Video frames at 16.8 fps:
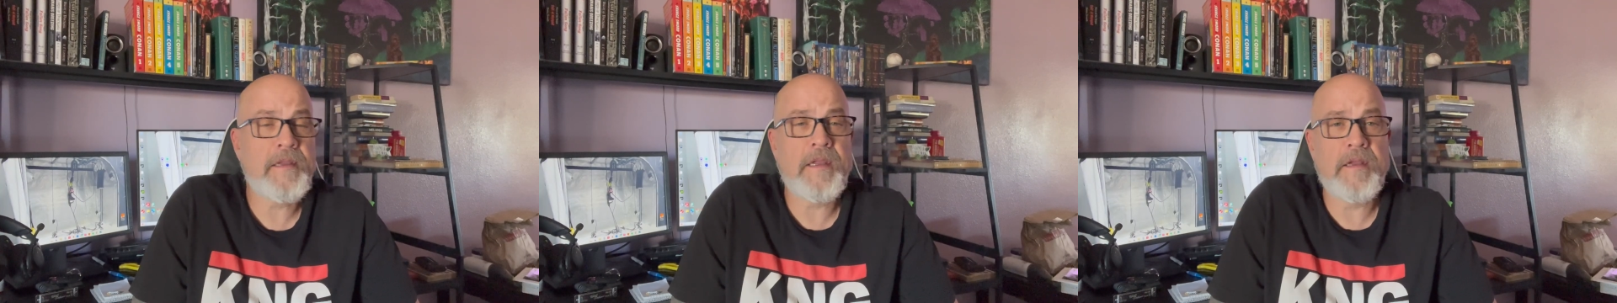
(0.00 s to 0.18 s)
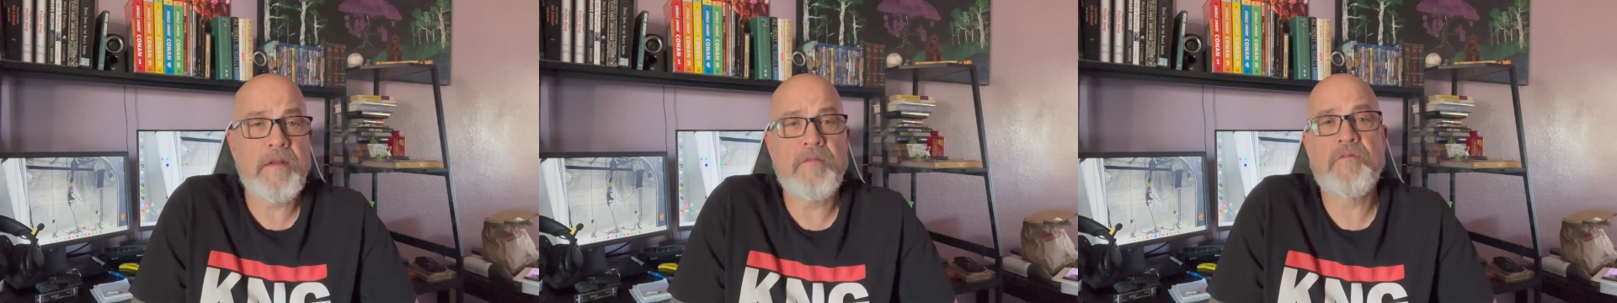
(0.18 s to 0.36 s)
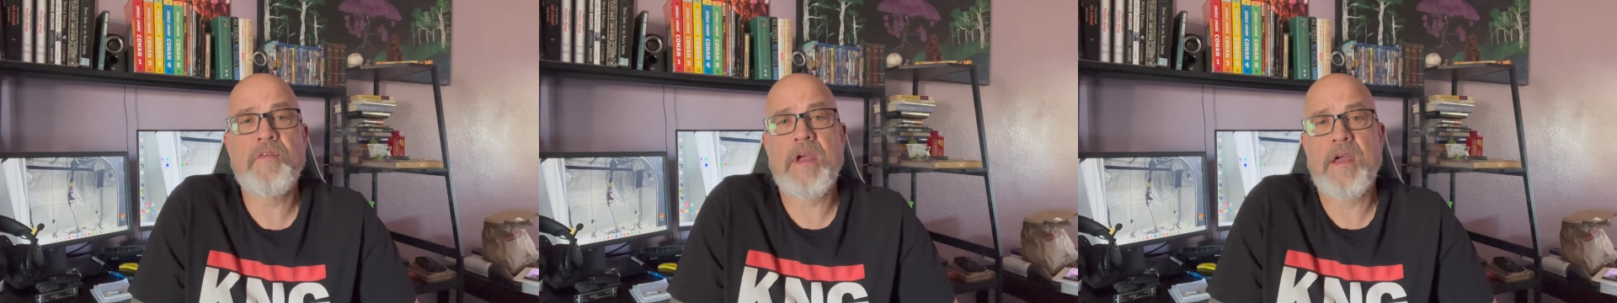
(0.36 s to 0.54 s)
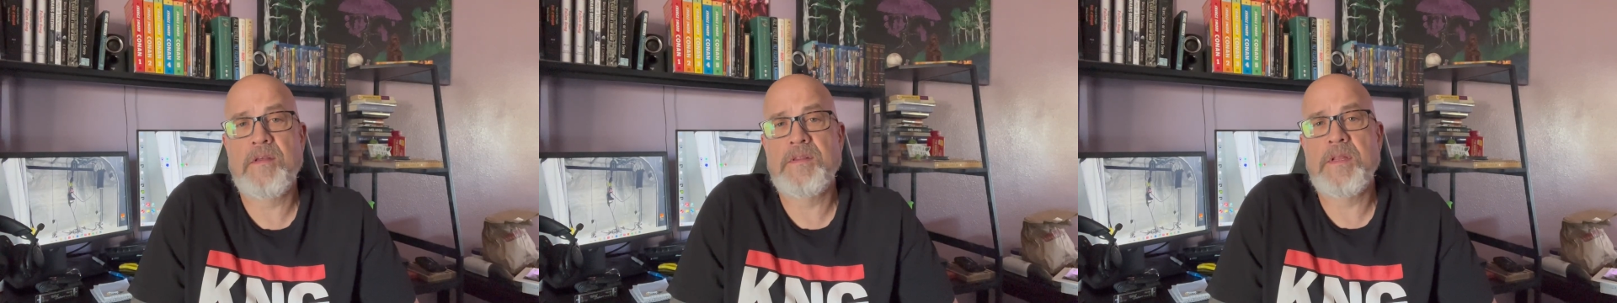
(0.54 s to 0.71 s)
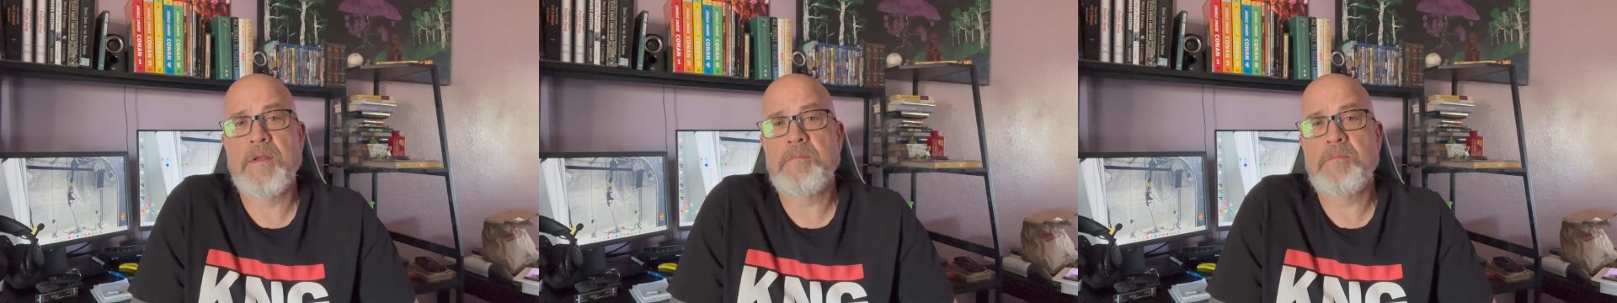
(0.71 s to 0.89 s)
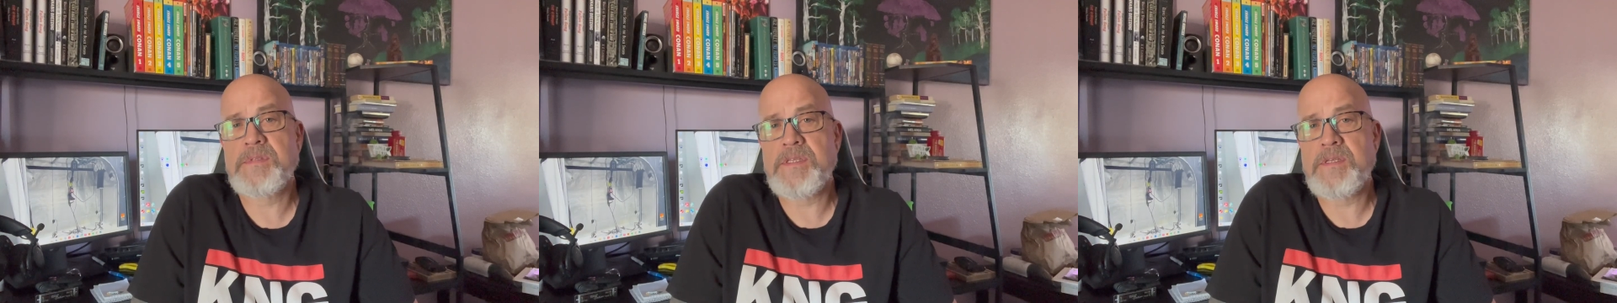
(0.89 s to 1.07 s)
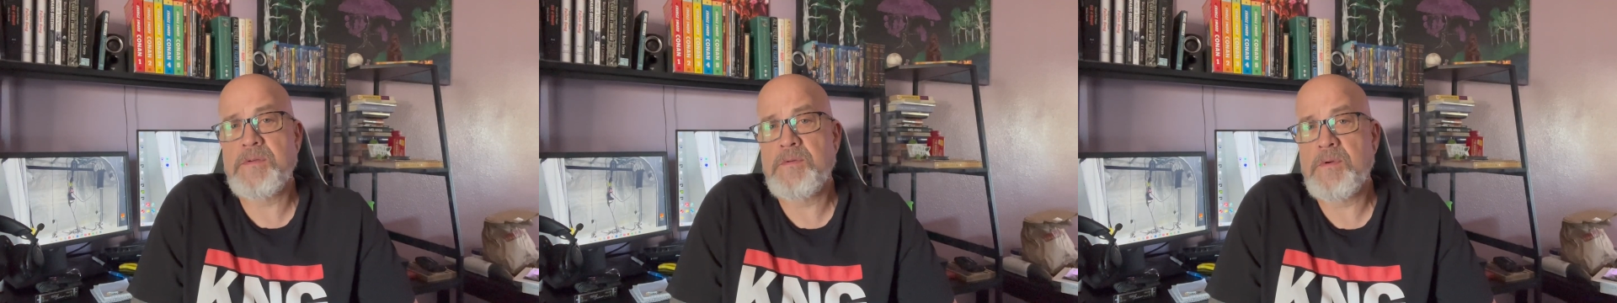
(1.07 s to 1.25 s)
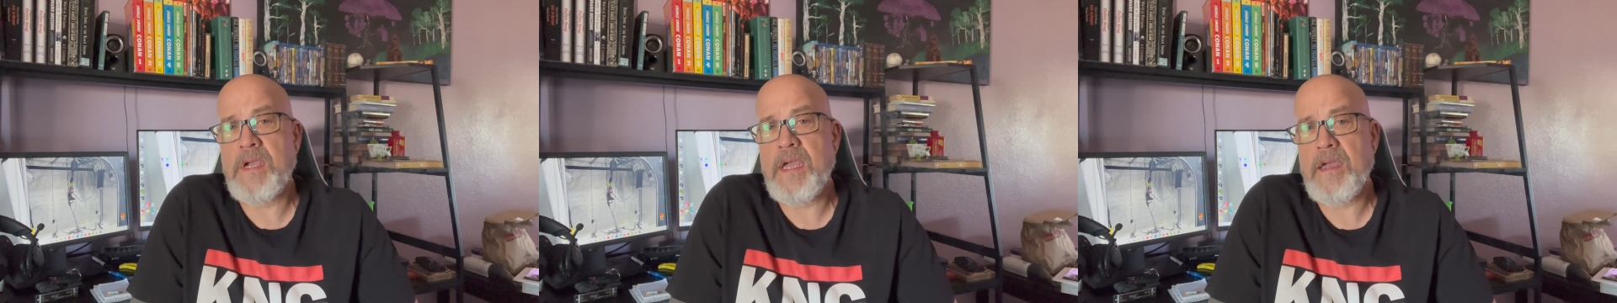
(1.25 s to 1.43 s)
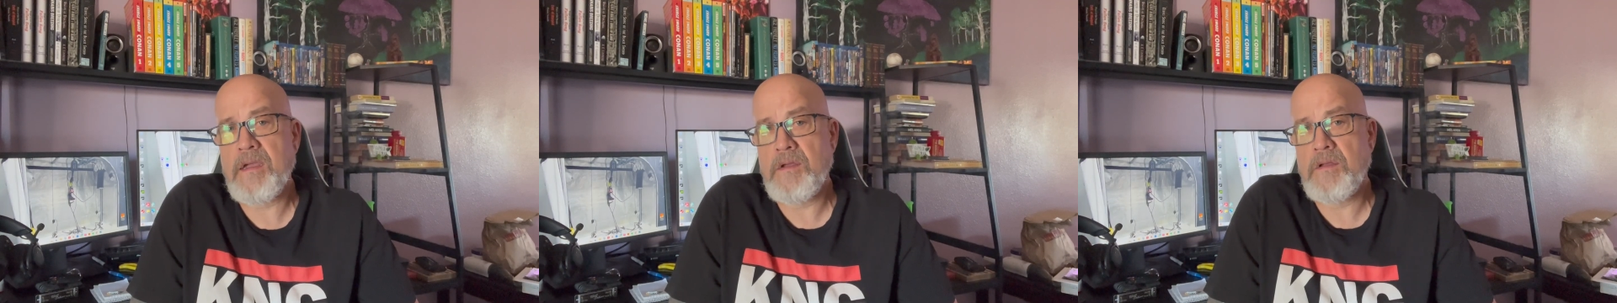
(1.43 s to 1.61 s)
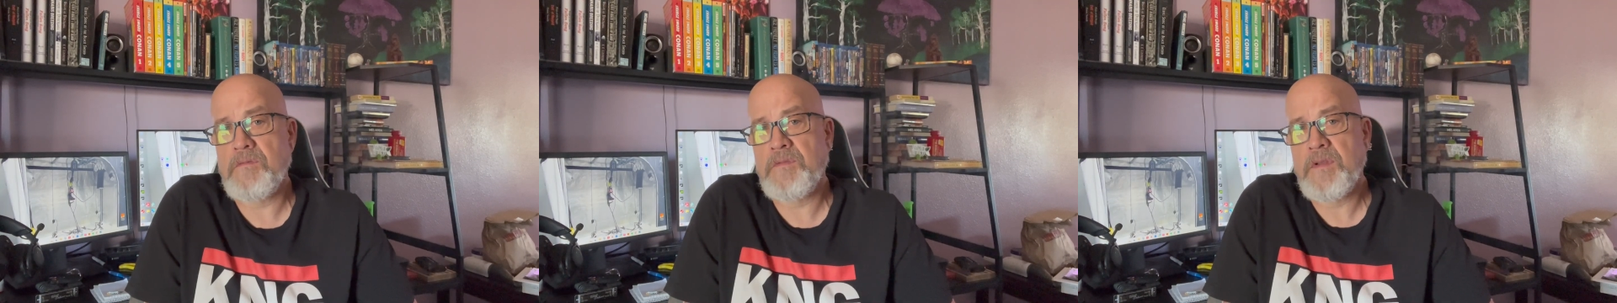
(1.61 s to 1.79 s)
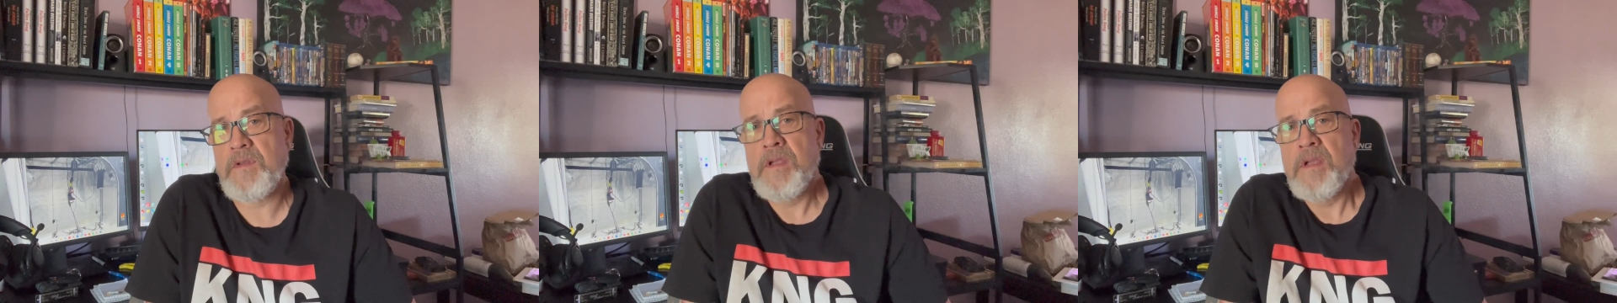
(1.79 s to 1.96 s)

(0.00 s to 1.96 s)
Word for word: and found them to have